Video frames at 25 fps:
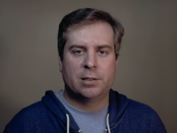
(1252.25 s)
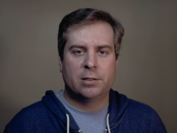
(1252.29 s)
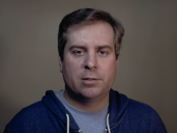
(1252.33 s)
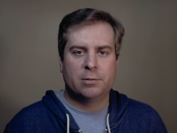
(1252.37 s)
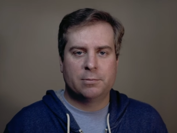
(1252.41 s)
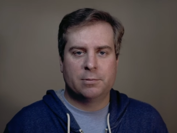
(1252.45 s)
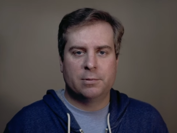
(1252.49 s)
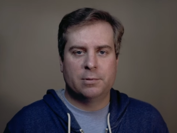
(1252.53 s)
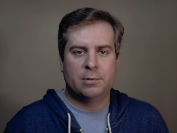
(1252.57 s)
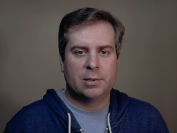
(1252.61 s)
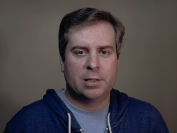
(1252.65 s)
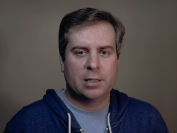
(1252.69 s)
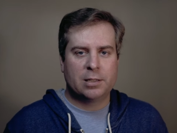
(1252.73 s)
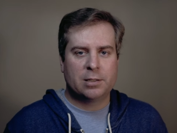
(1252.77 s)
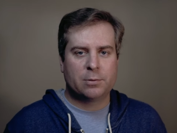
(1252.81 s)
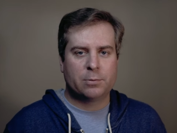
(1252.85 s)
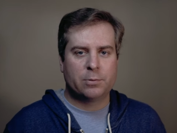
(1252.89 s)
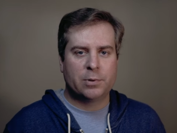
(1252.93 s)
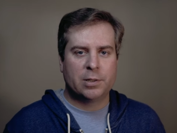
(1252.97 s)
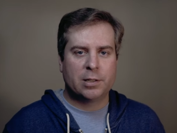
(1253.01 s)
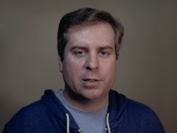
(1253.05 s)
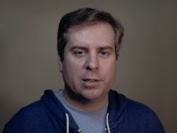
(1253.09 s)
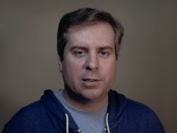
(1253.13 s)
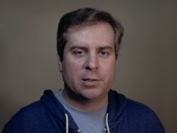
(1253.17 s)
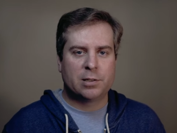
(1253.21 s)
you need to
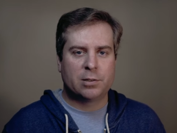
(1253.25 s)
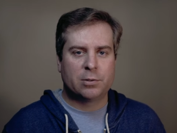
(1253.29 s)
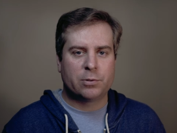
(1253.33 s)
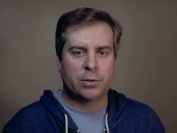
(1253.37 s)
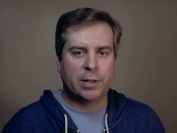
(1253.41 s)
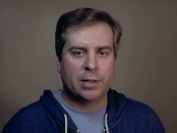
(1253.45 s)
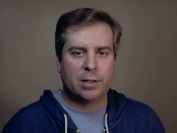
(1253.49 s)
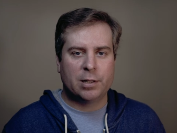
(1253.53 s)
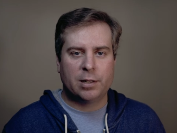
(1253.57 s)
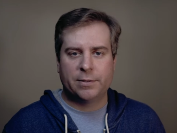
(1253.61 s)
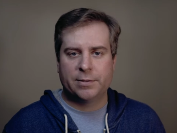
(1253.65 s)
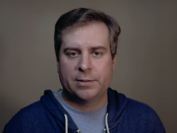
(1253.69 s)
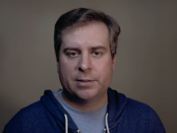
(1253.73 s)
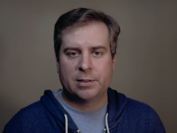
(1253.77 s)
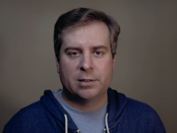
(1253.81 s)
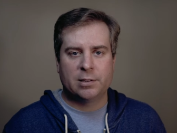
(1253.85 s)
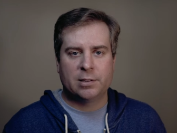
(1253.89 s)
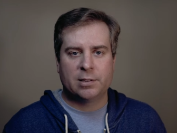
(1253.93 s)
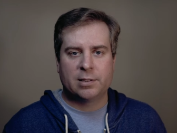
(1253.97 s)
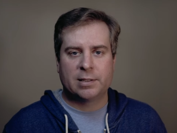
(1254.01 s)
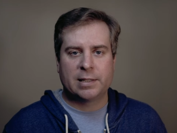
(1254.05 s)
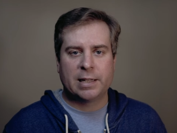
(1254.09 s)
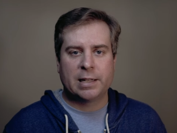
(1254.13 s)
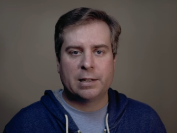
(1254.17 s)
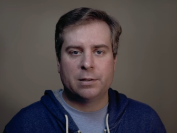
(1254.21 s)
realize the trade-offs in the
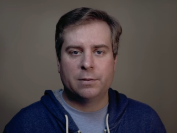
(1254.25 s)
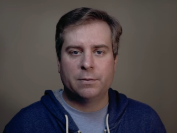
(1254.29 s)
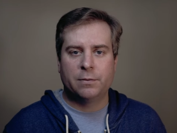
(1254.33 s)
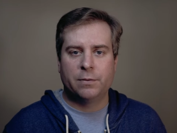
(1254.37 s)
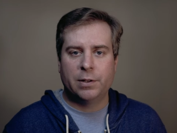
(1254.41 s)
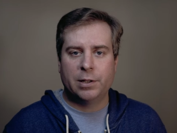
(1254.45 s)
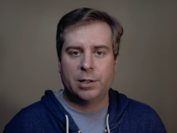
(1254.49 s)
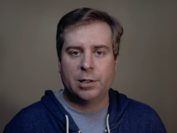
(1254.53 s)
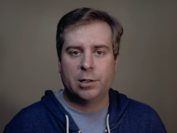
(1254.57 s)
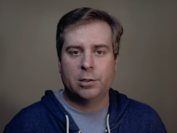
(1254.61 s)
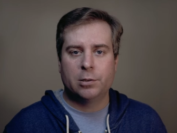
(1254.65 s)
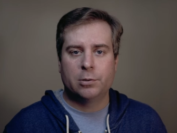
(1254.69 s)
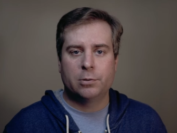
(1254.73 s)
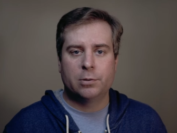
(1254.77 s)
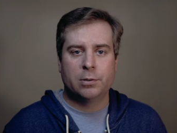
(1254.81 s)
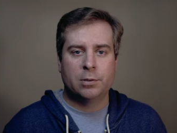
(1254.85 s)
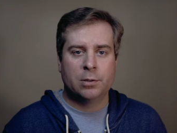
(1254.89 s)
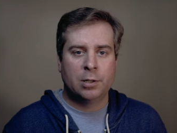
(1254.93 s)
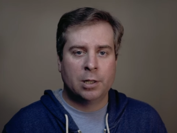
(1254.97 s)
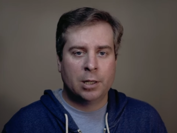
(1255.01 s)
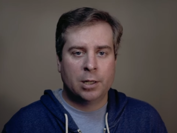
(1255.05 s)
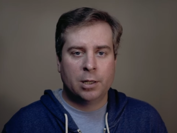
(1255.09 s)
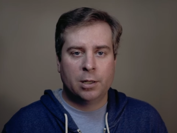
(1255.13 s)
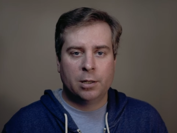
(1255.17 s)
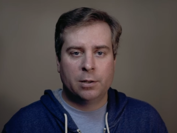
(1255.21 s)
standard video and